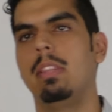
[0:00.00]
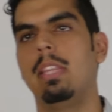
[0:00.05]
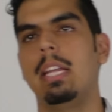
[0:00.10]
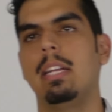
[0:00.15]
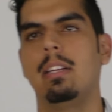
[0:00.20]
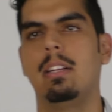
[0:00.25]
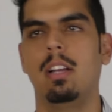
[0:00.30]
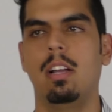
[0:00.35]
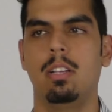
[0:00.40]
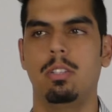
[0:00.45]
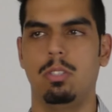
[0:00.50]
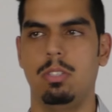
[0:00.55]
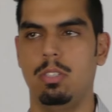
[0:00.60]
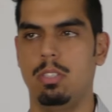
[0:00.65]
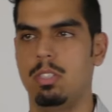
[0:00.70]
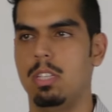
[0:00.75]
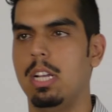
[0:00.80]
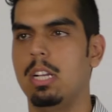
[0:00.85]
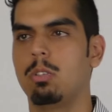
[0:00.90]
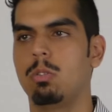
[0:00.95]
Thank God she's
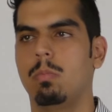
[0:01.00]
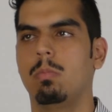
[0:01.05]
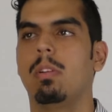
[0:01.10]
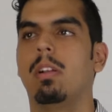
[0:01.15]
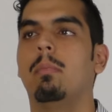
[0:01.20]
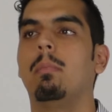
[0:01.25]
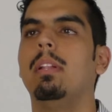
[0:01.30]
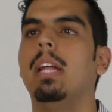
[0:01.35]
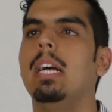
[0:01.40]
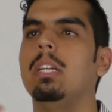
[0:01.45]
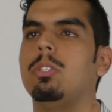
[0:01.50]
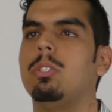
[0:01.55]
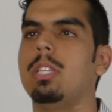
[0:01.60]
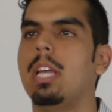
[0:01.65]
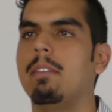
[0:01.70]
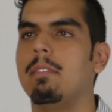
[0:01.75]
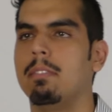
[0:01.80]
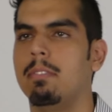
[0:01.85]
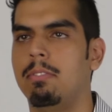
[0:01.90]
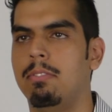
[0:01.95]
sexual. I'm glad she's
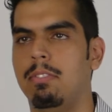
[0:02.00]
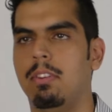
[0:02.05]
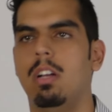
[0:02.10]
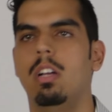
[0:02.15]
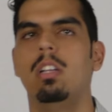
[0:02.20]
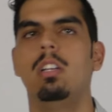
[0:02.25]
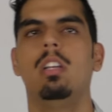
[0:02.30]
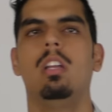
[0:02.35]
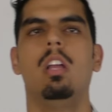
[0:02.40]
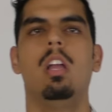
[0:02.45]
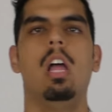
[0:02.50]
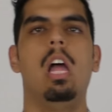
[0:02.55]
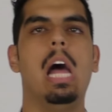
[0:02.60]
having fun.